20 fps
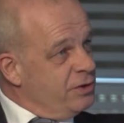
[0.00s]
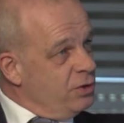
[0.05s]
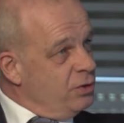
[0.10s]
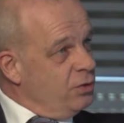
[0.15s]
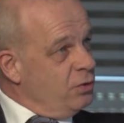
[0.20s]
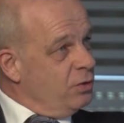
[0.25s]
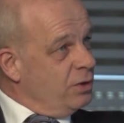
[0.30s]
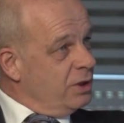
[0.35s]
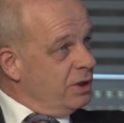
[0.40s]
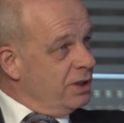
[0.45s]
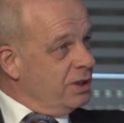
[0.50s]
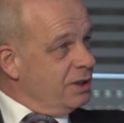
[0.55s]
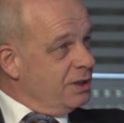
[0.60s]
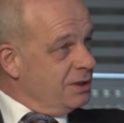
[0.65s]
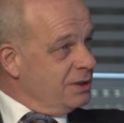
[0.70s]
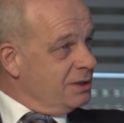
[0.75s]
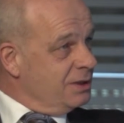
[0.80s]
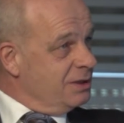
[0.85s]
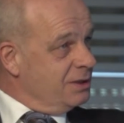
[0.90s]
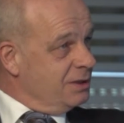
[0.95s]
to
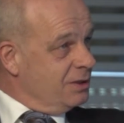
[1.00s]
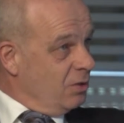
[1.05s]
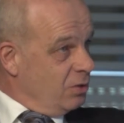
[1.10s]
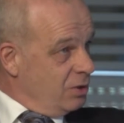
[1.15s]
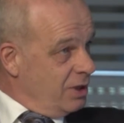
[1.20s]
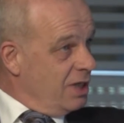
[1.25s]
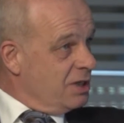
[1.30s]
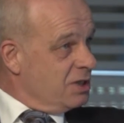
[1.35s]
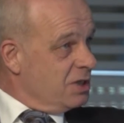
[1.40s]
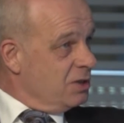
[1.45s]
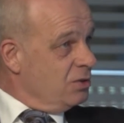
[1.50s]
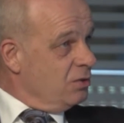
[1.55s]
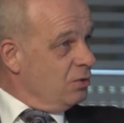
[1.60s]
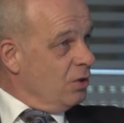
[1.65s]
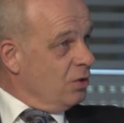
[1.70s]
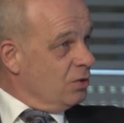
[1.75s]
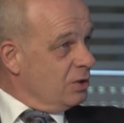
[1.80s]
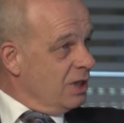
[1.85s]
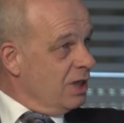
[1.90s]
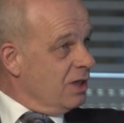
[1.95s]
Odessa, to
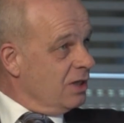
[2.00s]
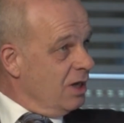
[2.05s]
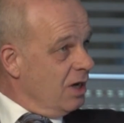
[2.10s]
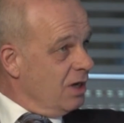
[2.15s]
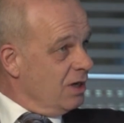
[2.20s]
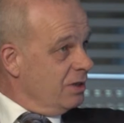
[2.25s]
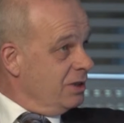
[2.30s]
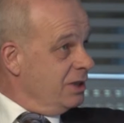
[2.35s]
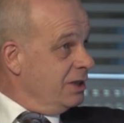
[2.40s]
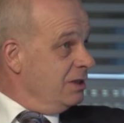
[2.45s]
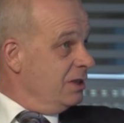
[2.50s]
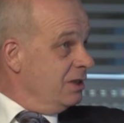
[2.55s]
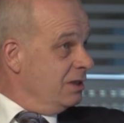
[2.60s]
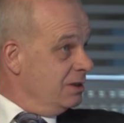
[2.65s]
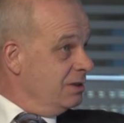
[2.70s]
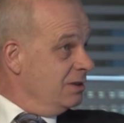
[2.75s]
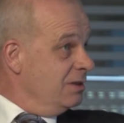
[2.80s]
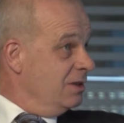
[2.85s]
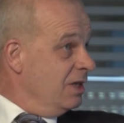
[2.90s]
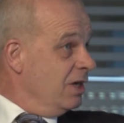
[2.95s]
Hotel Gagarin,
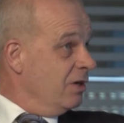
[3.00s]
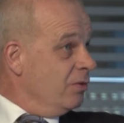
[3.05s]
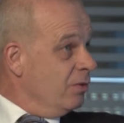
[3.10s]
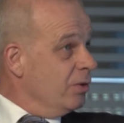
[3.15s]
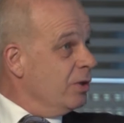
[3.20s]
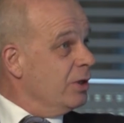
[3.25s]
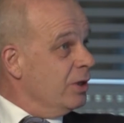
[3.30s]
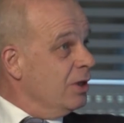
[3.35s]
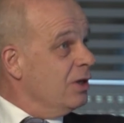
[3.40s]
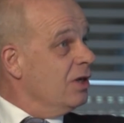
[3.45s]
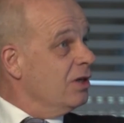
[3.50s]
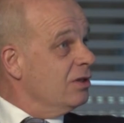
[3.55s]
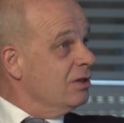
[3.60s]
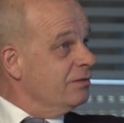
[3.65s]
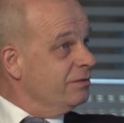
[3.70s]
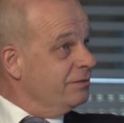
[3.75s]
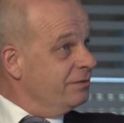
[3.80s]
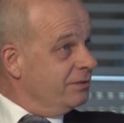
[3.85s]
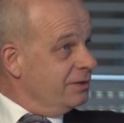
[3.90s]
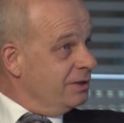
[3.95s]
and there were a lot
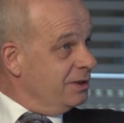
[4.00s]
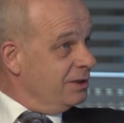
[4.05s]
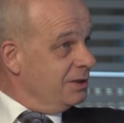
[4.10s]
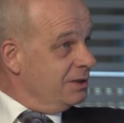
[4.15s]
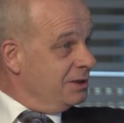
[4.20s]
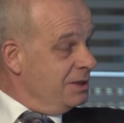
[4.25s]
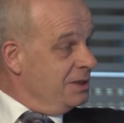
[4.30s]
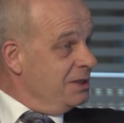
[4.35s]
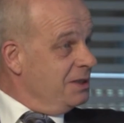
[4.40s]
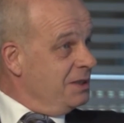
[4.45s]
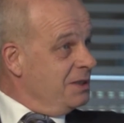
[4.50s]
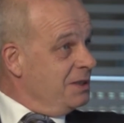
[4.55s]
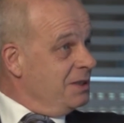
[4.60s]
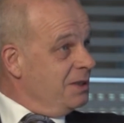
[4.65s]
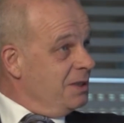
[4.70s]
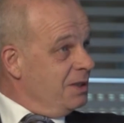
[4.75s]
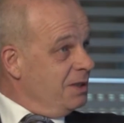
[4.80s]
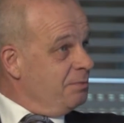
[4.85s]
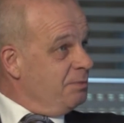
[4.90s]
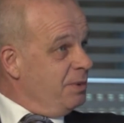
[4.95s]
of
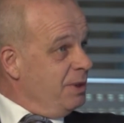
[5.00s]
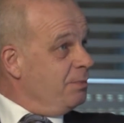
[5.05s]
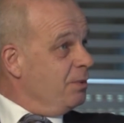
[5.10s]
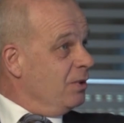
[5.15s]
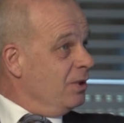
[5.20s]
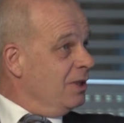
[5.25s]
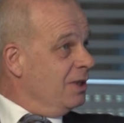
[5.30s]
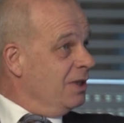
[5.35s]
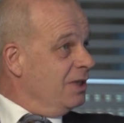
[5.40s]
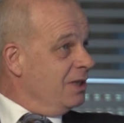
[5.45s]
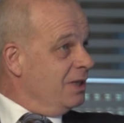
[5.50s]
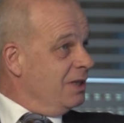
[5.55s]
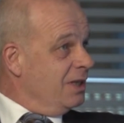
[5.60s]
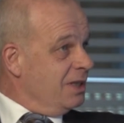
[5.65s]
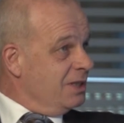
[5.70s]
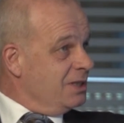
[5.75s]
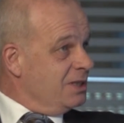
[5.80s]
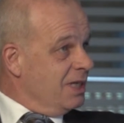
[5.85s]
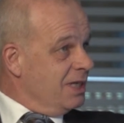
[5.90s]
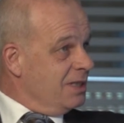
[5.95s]
people
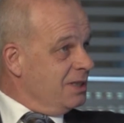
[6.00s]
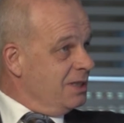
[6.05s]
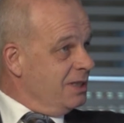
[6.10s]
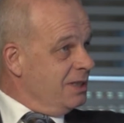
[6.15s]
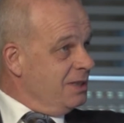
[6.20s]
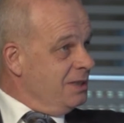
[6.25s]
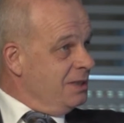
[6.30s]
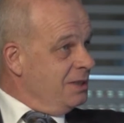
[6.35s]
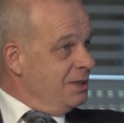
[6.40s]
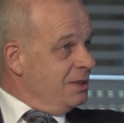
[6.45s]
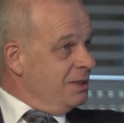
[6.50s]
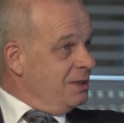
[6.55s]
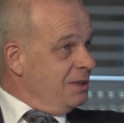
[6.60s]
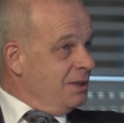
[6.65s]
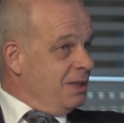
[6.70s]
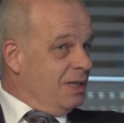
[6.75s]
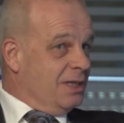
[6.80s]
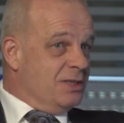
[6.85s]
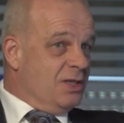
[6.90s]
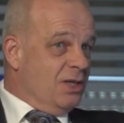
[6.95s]
attending.
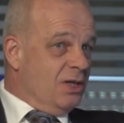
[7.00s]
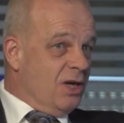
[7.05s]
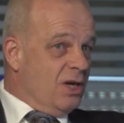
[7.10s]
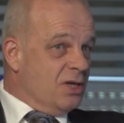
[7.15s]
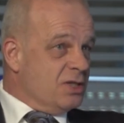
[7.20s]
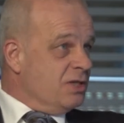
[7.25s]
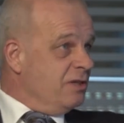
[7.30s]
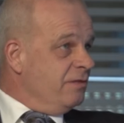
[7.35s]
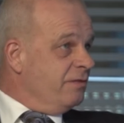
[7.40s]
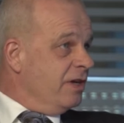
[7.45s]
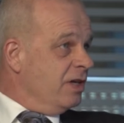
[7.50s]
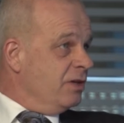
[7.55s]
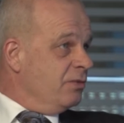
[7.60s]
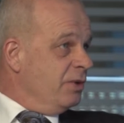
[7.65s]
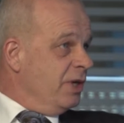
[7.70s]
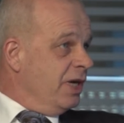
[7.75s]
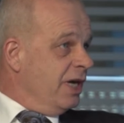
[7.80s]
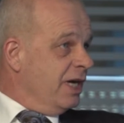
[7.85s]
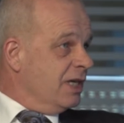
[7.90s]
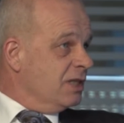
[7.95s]
And the last event
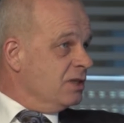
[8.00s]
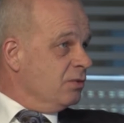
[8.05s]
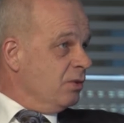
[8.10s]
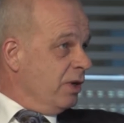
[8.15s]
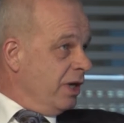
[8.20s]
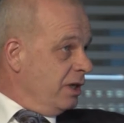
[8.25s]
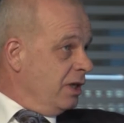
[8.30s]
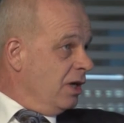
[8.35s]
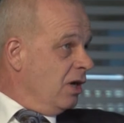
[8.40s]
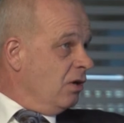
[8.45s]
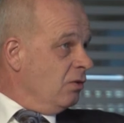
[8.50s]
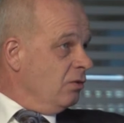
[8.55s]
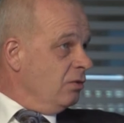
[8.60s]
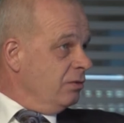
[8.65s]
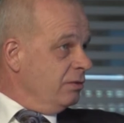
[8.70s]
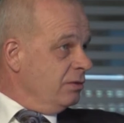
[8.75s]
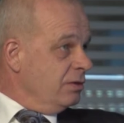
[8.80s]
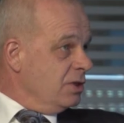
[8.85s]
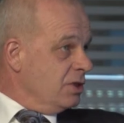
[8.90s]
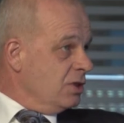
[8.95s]
we had right now,
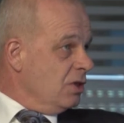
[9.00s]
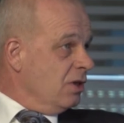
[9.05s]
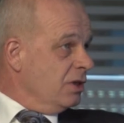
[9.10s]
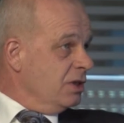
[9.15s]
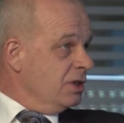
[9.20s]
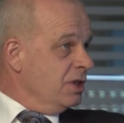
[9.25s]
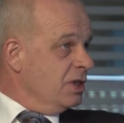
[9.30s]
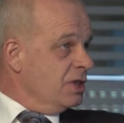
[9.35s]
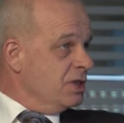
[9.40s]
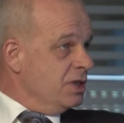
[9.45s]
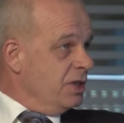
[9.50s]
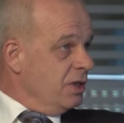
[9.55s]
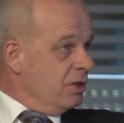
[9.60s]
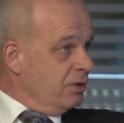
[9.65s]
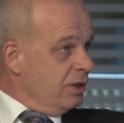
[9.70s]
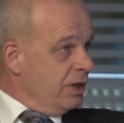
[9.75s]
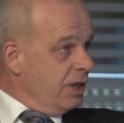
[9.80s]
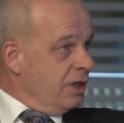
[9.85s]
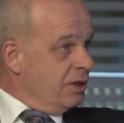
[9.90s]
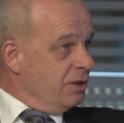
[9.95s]
starting this
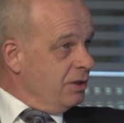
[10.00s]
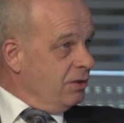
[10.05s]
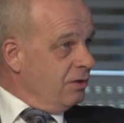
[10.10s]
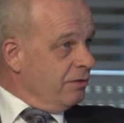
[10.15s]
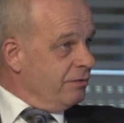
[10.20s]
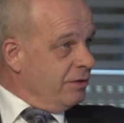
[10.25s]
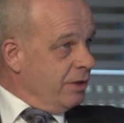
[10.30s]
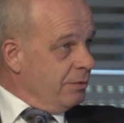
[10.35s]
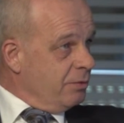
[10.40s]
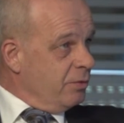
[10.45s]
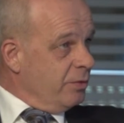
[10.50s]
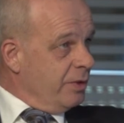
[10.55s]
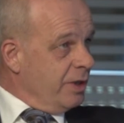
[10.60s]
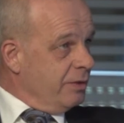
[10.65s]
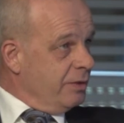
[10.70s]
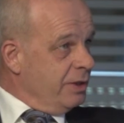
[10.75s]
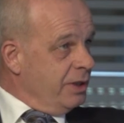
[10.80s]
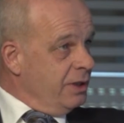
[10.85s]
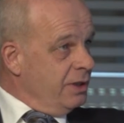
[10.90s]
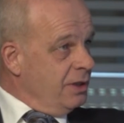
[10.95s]
year, the 18th of
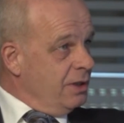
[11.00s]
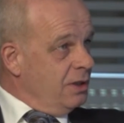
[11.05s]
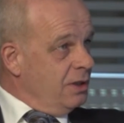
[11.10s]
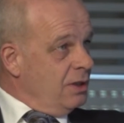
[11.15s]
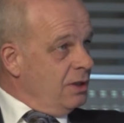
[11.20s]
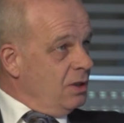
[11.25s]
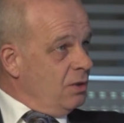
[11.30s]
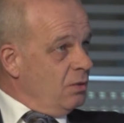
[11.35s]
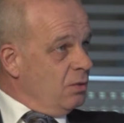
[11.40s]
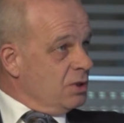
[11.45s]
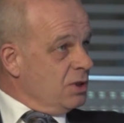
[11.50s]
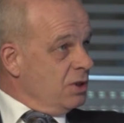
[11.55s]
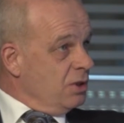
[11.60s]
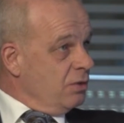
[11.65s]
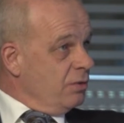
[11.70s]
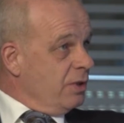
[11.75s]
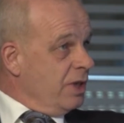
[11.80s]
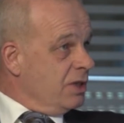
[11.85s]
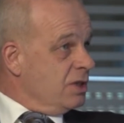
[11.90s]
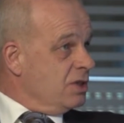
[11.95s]
February, was in
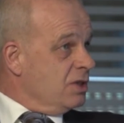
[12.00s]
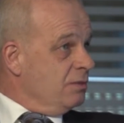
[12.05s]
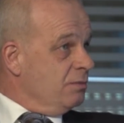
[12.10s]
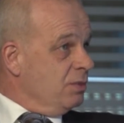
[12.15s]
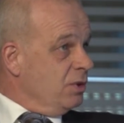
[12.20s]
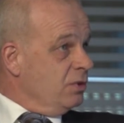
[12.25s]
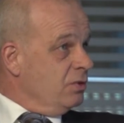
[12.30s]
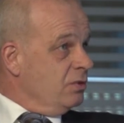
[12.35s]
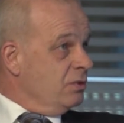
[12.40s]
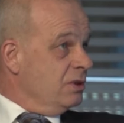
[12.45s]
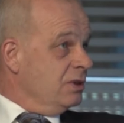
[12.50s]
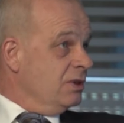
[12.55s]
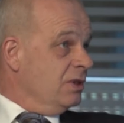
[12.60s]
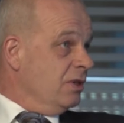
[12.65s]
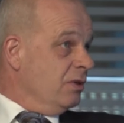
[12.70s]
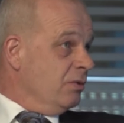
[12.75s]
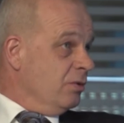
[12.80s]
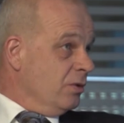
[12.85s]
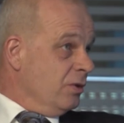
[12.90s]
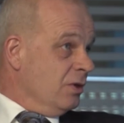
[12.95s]
the Radisson Blue, and
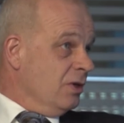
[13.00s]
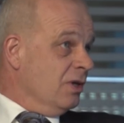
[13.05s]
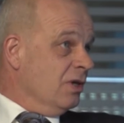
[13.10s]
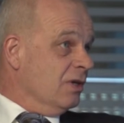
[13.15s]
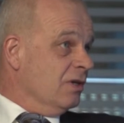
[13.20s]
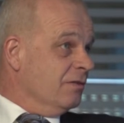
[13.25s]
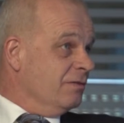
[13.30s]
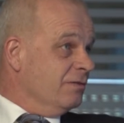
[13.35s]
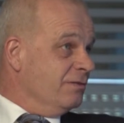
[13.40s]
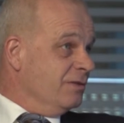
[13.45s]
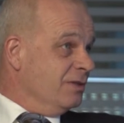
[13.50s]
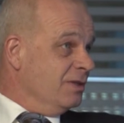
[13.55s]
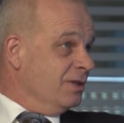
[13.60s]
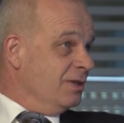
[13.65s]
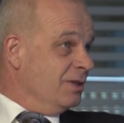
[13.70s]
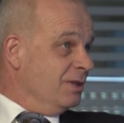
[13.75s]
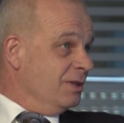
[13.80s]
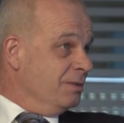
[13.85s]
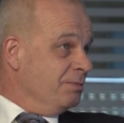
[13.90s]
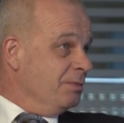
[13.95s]
there were a lot of
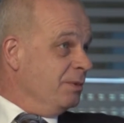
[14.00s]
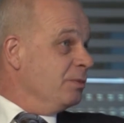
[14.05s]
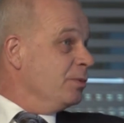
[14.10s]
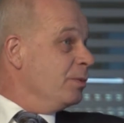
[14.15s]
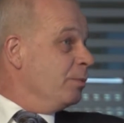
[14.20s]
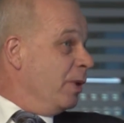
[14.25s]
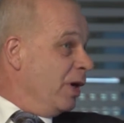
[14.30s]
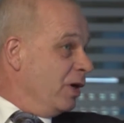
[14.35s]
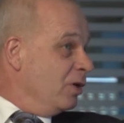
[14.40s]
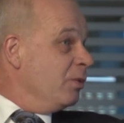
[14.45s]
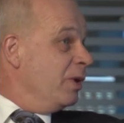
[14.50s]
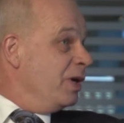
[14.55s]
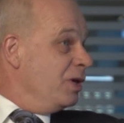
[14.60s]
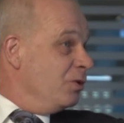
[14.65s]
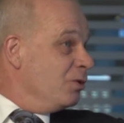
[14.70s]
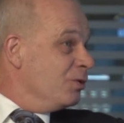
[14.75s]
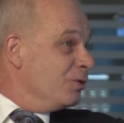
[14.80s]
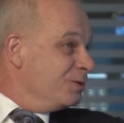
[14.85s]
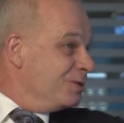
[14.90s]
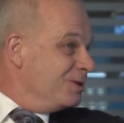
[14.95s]
people. By the way,
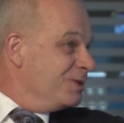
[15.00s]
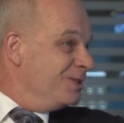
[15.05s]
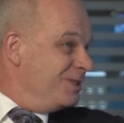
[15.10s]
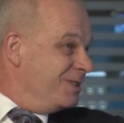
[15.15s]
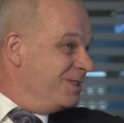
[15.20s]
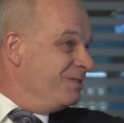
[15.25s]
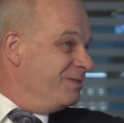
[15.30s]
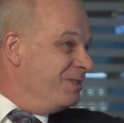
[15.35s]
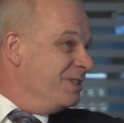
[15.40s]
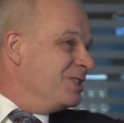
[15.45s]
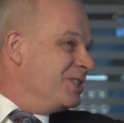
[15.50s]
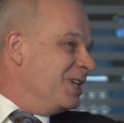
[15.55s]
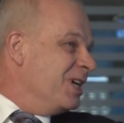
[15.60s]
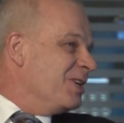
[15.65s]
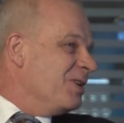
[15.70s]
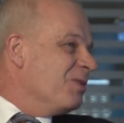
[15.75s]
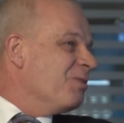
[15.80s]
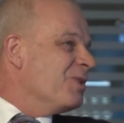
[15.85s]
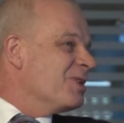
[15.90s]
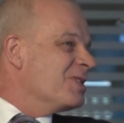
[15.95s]
your TV
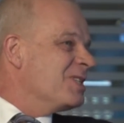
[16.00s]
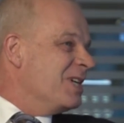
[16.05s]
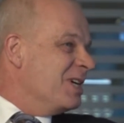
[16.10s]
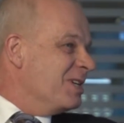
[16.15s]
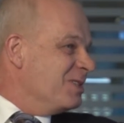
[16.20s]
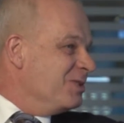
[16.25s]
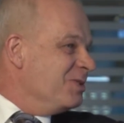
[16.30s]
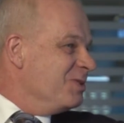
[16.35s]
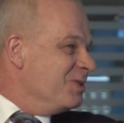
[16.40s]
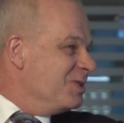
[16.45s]
channel was there too,